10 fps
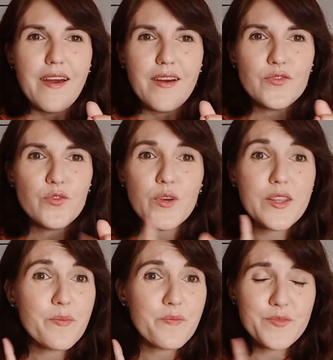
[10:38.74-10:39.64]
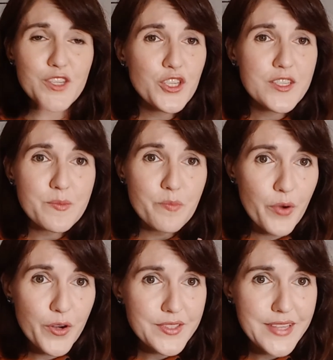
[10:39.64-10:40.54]
for the teacher's
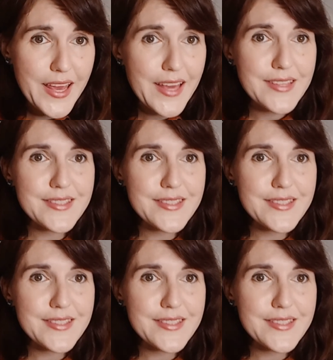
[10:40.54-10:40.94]
birthday.